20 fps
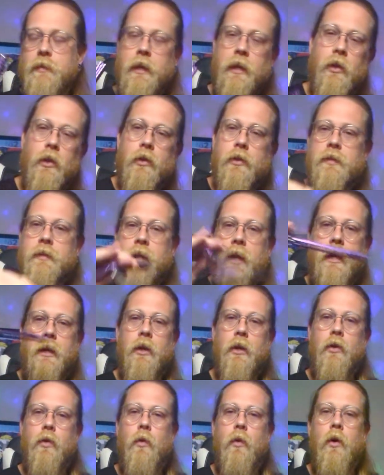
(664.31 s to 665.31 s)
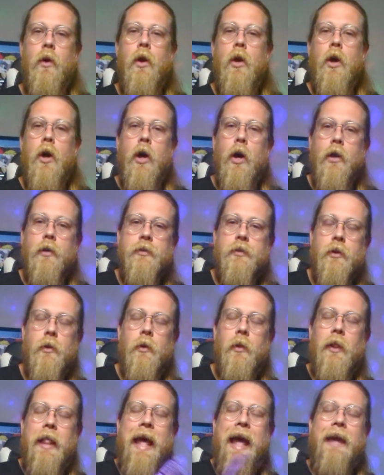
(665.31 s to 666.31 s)
That looks kind of cool.
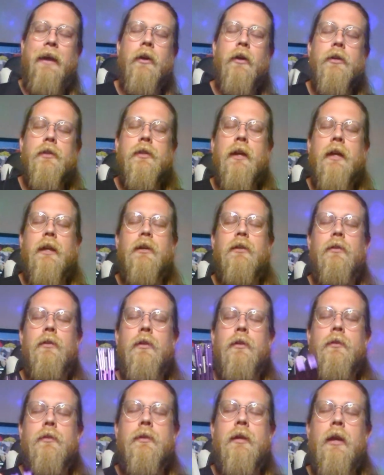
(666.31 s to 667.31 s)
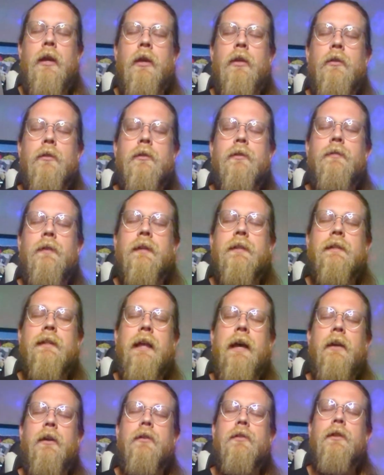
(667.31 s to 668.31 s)
Also, ladders, I can do those fixed
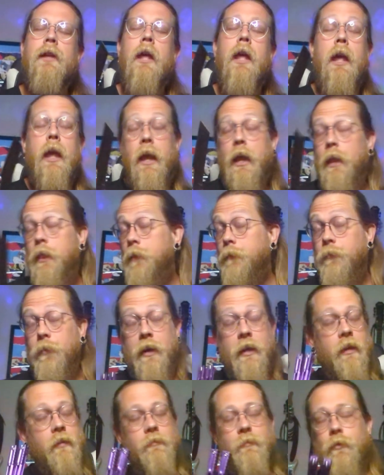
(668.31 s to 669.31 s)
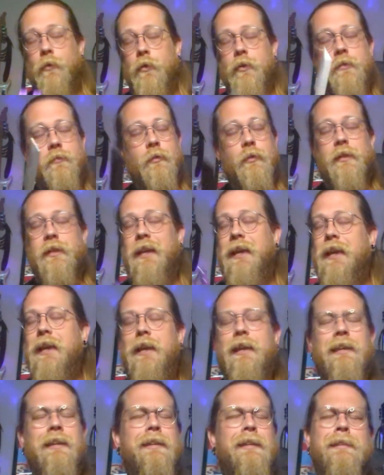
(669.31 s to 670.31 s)
ladders. And the FrankenForge
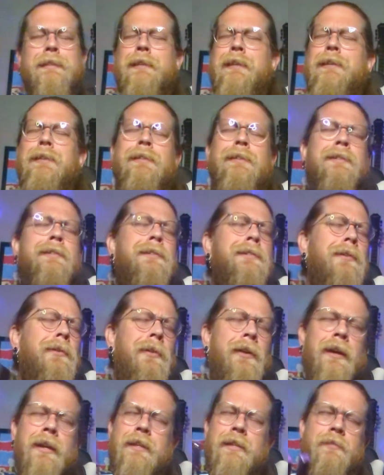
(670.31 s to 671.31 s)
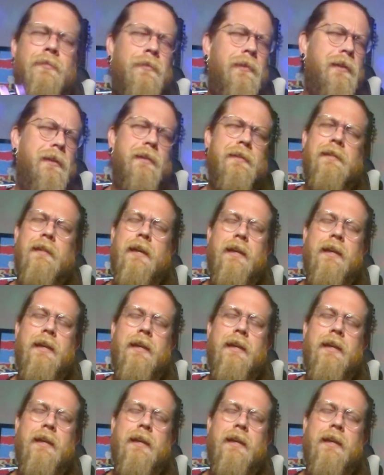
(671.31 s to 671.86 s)
Voltaic is so nice for these.